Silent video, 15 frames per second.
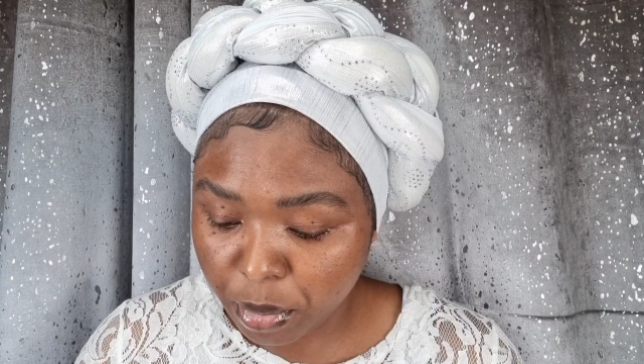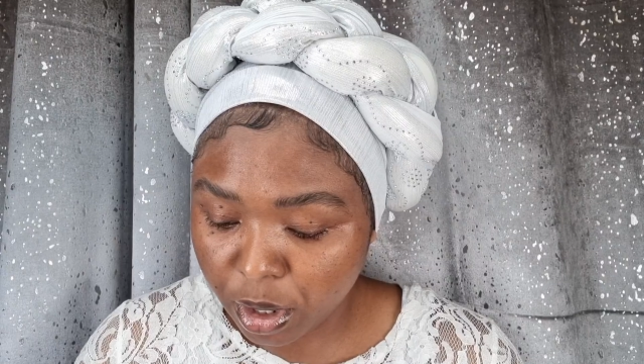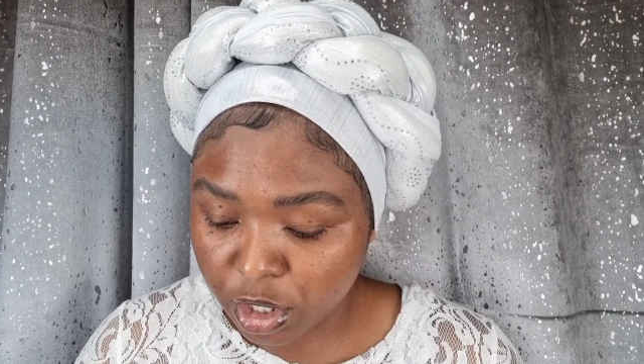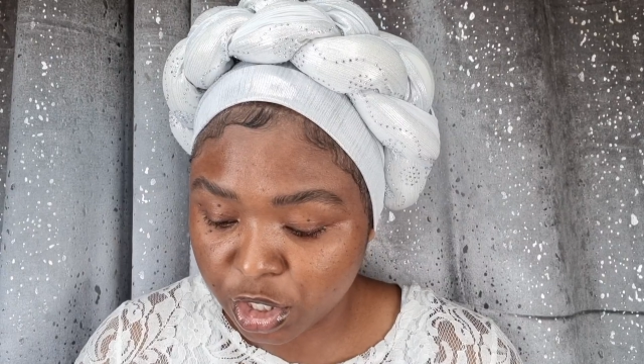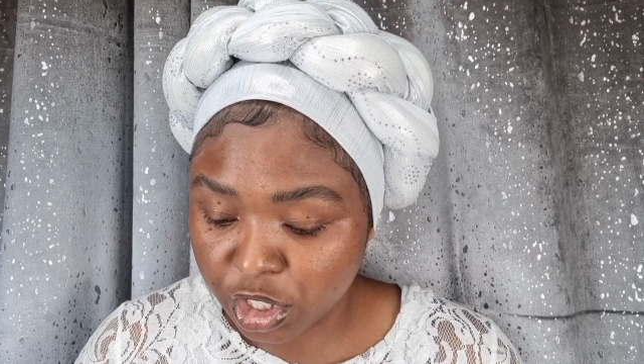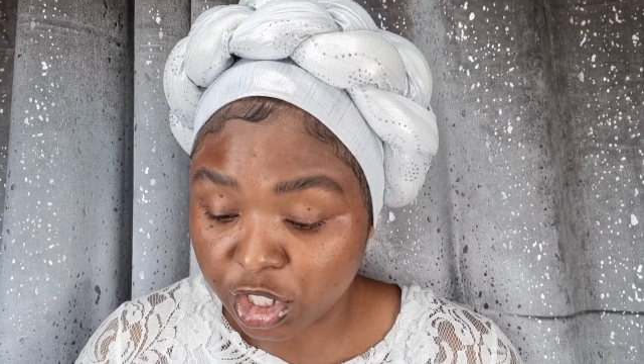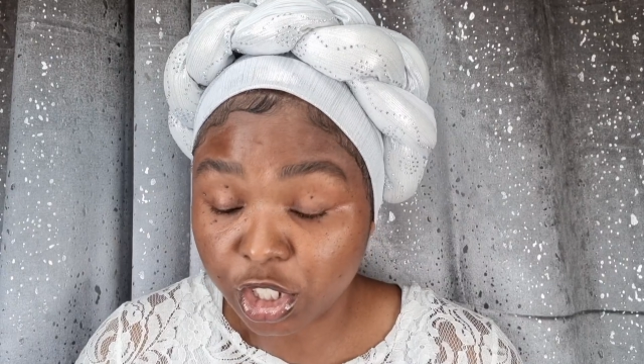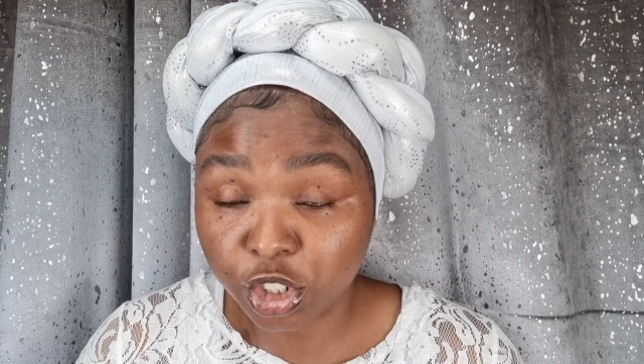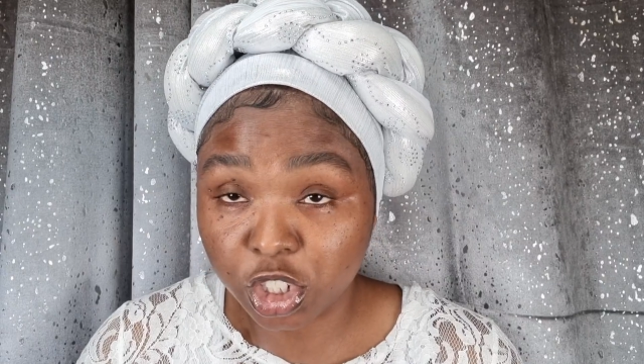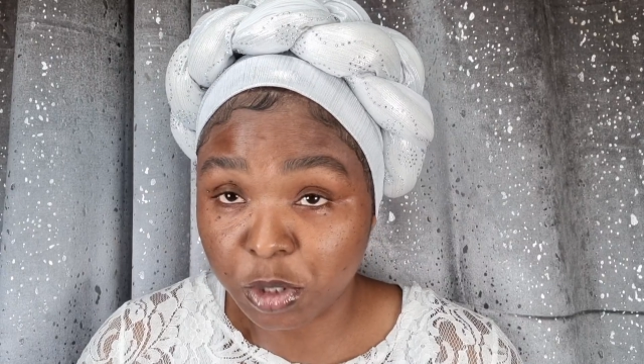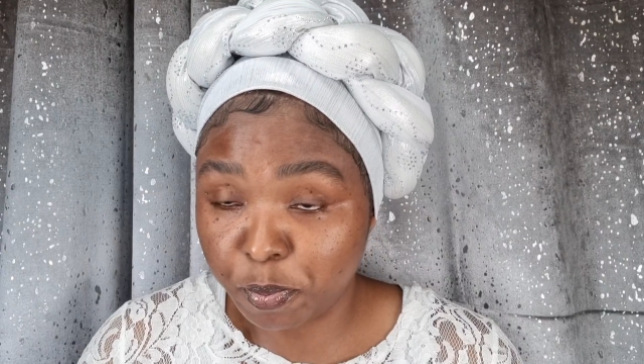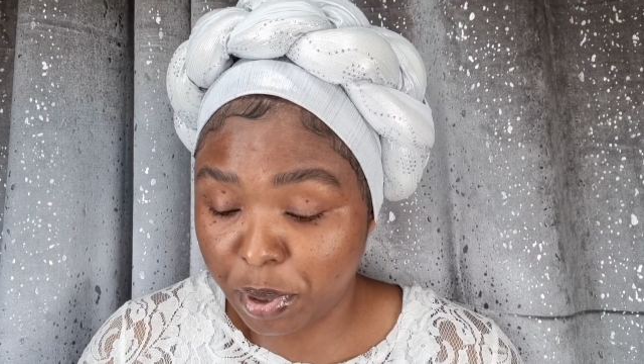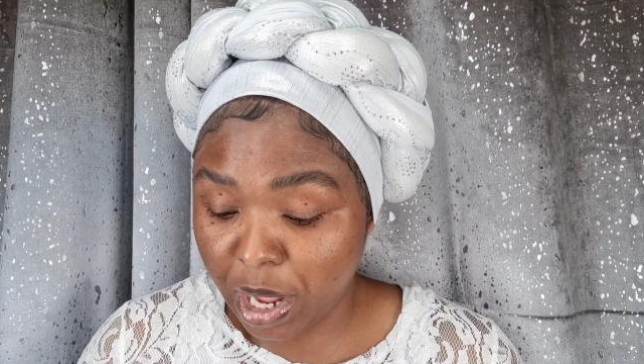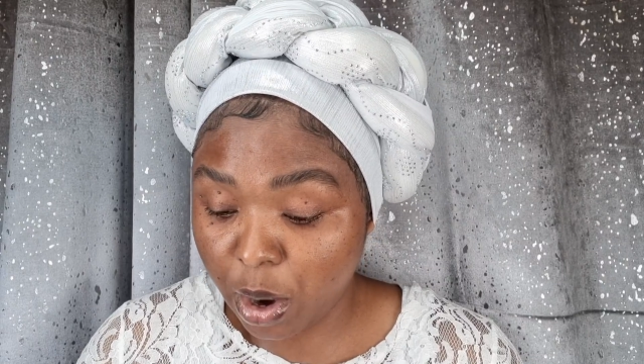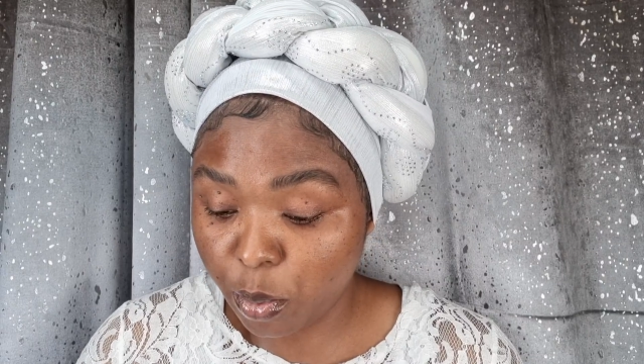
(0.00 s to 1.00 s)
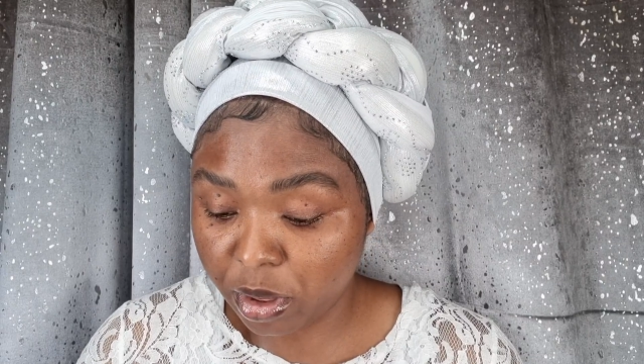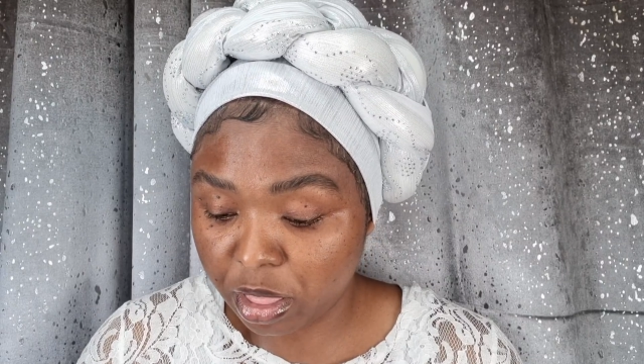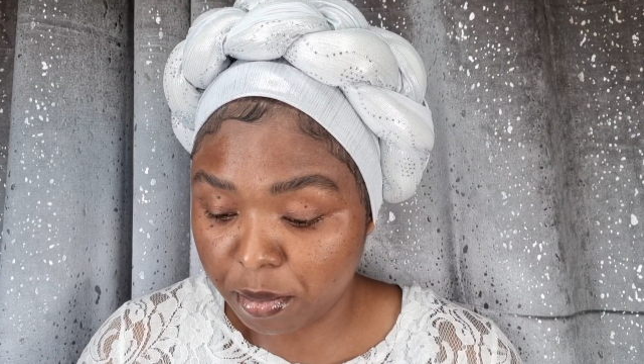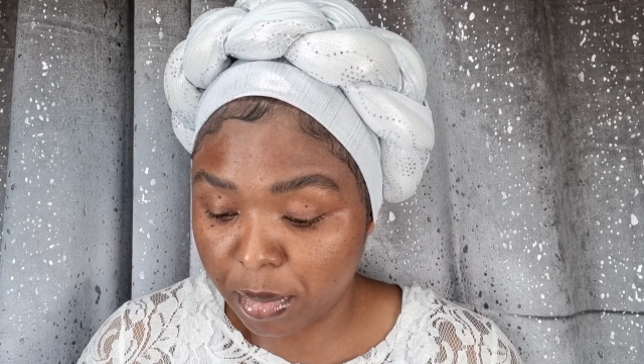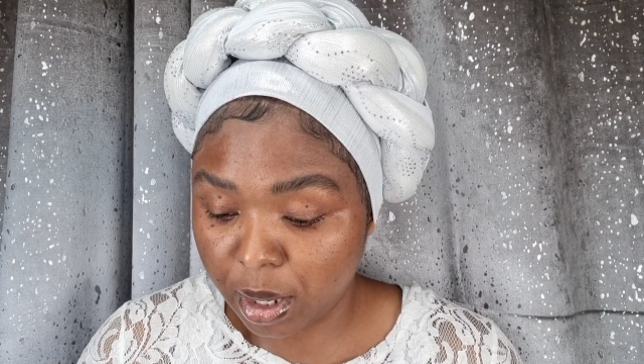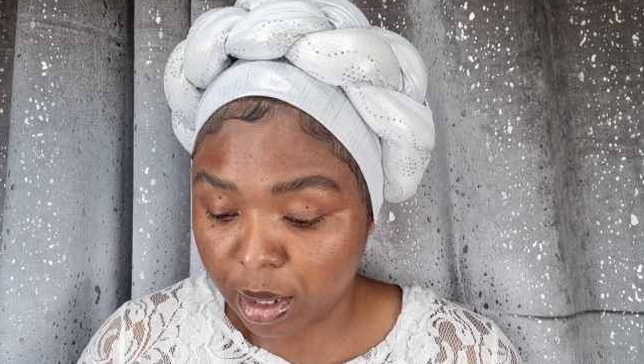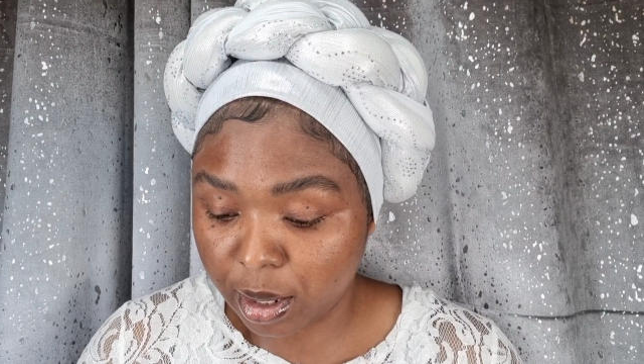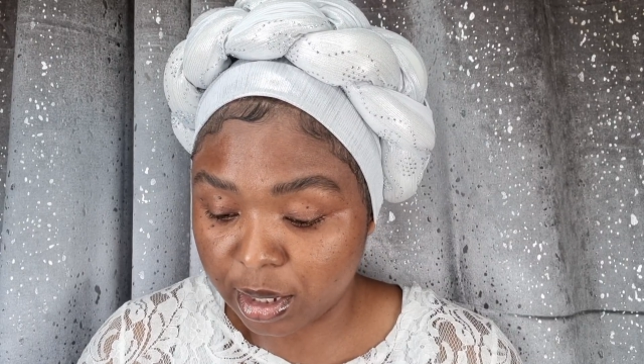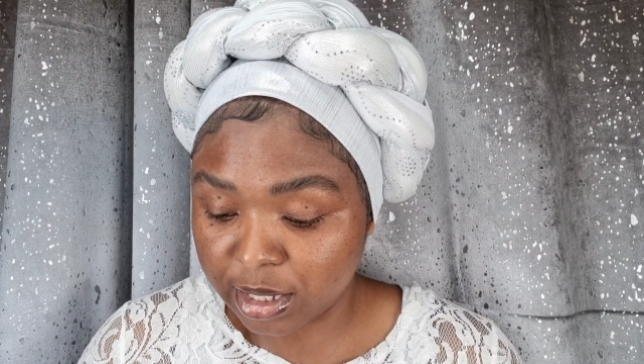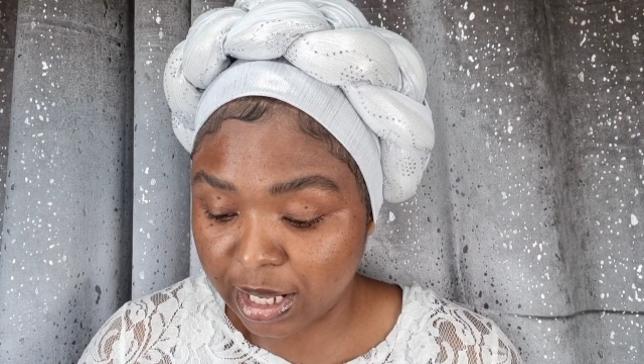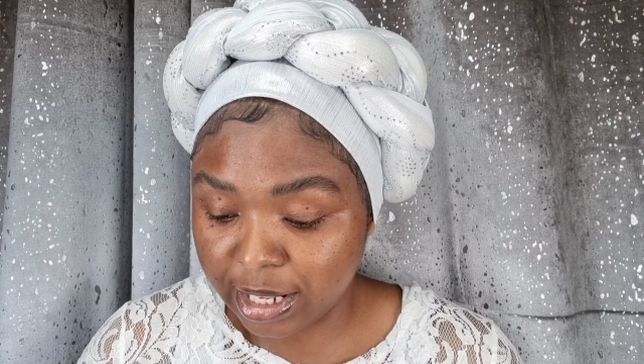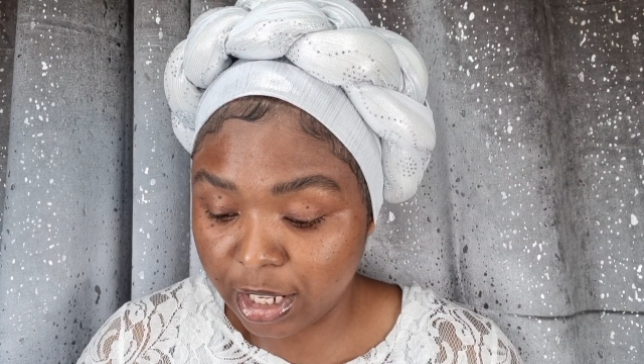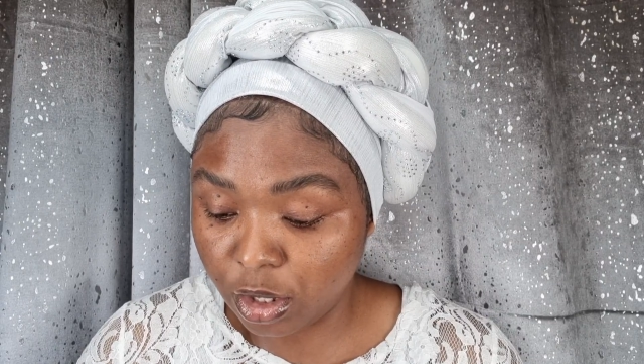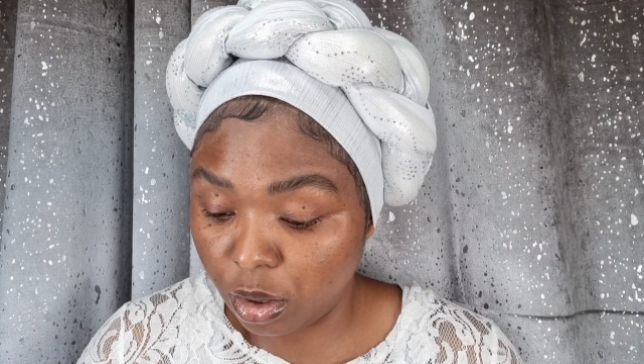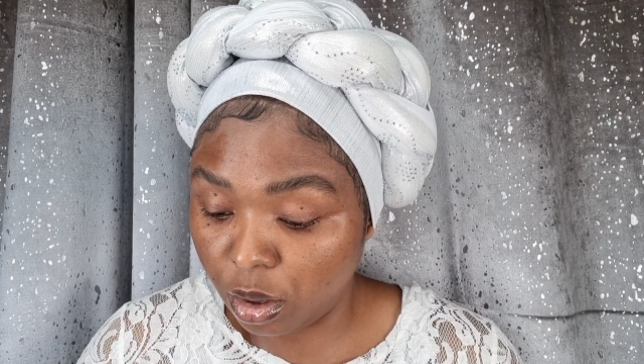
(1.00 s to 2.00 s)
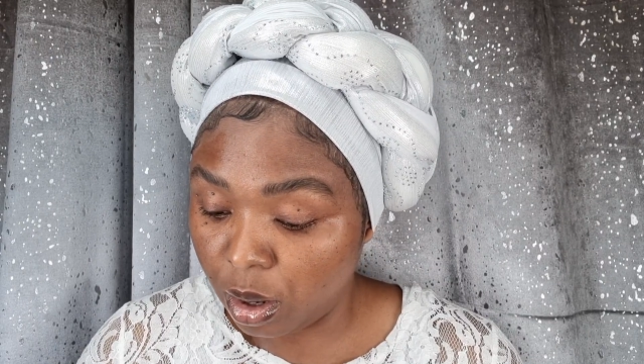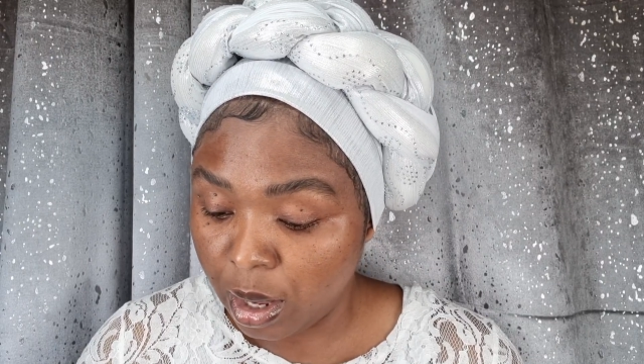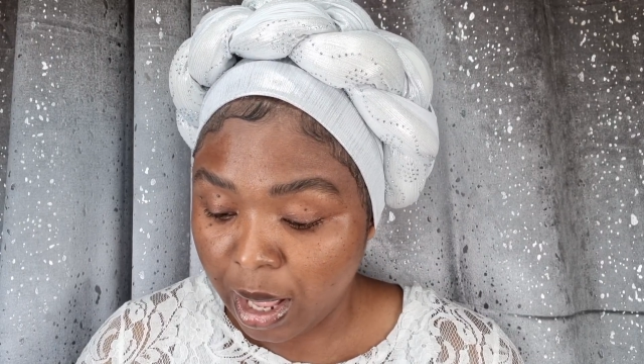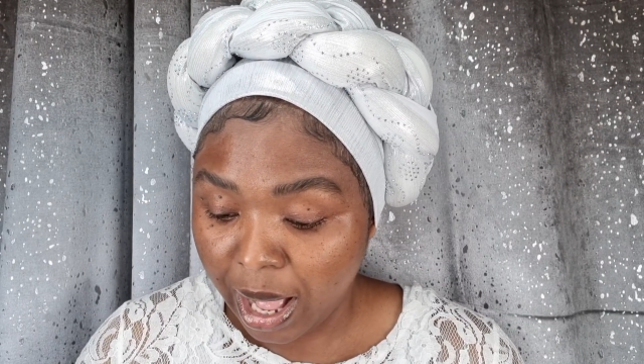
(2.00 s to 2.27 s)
brother and sister. just bear with me because, you know,